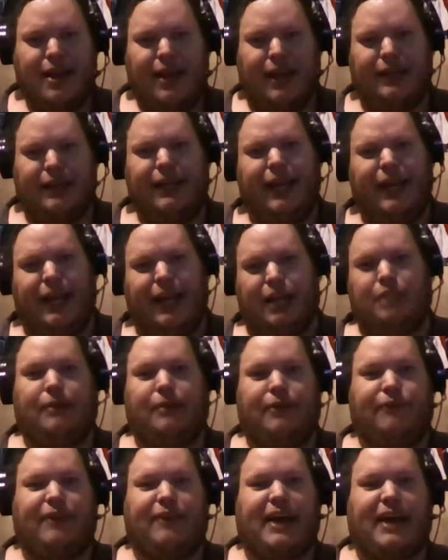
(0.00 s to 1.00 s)
And he has me
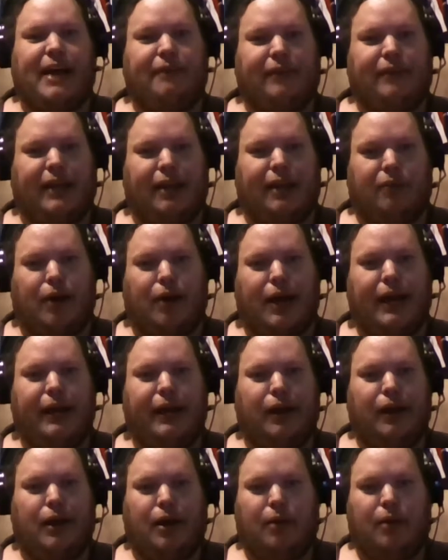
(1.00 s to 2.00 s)
a 5-day
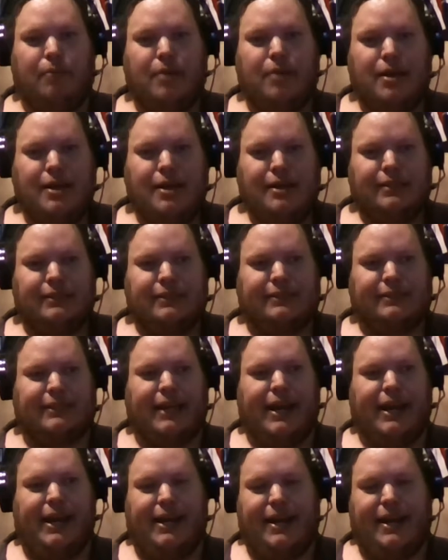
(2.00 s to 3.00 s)
write-up
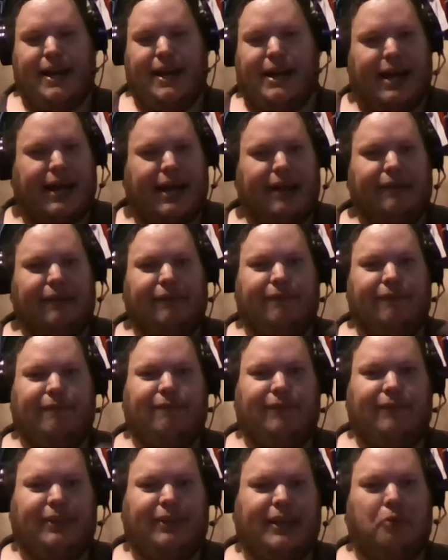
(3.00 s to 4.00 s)
saying that I
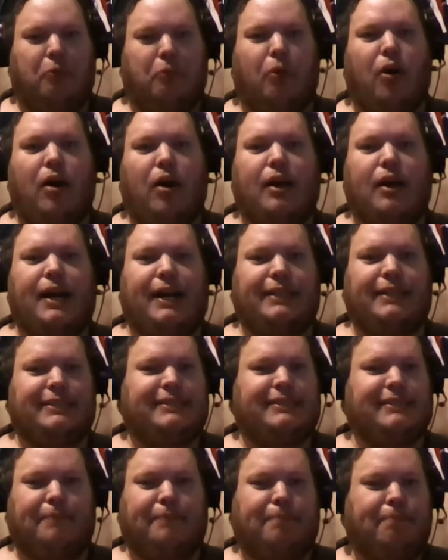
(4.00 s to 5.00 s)
didn't walk on
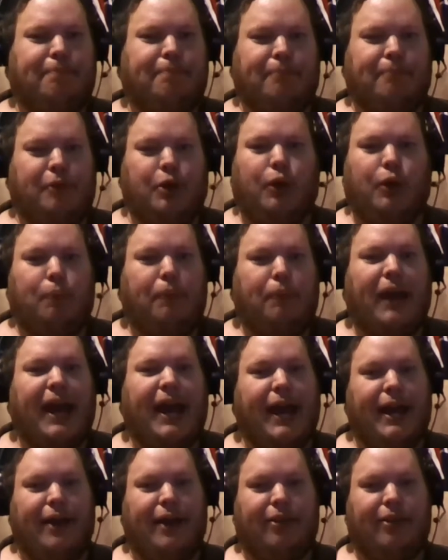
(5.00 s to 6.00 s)
some new
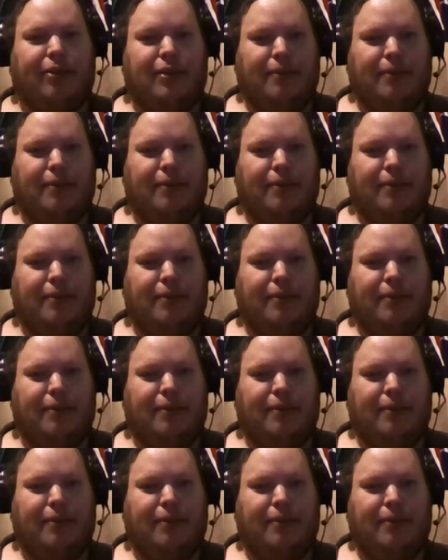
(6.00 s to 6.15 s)
path.